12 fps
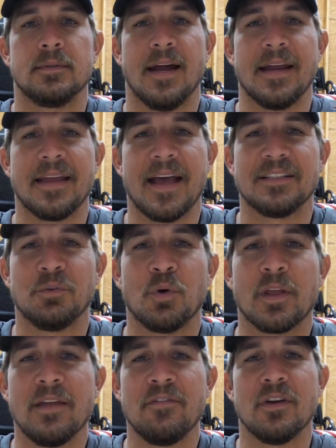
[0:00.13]
All right, guys, I
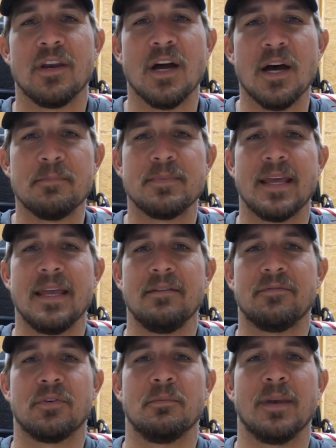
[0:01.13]
want to give you an
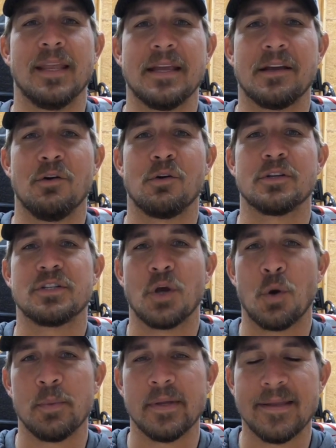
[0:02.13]
update from Lake
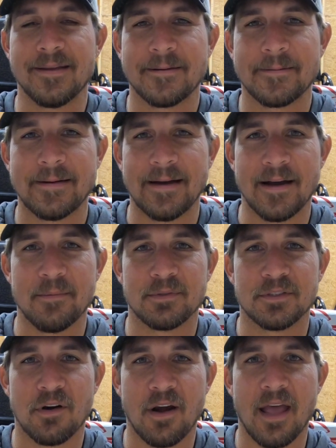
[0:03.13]
Okeechobee.
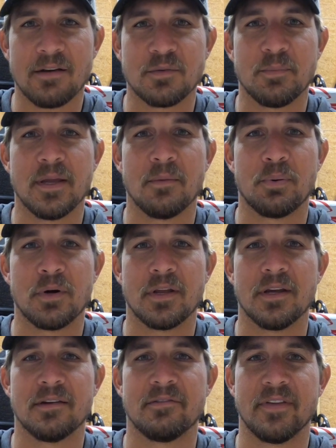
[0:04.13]
Started out to be a pretty
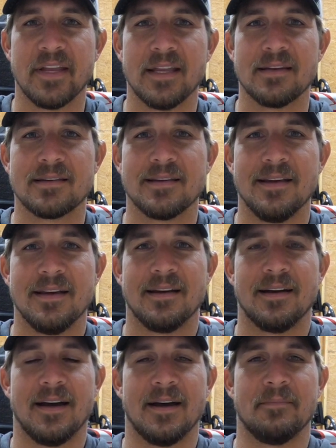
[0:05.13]
good event.
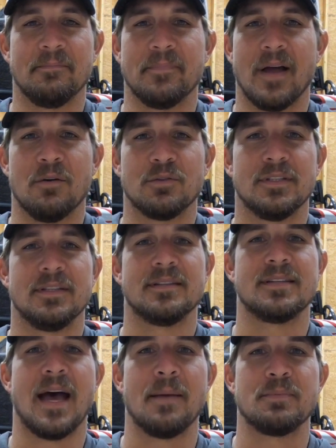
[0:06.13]
I was in the
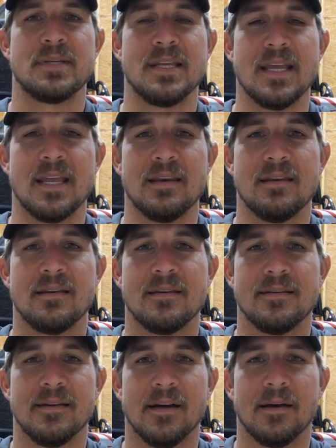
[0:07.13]
top 10
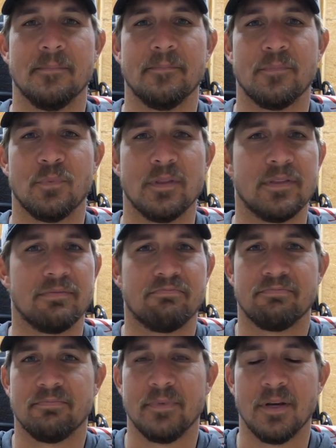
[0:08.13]
with
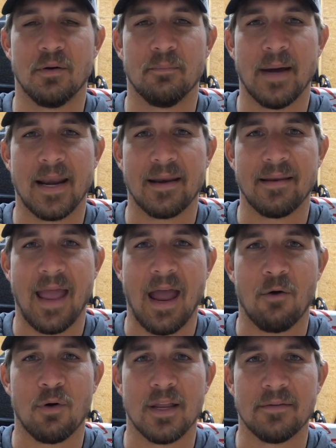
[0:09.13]
about an
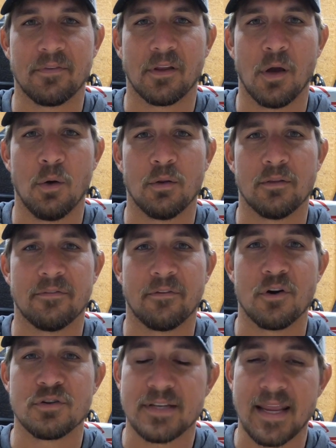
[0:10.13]
hour left to go on the
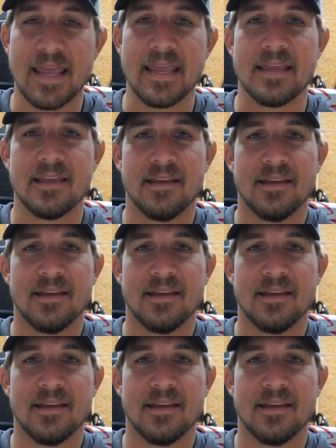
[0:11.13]
first day,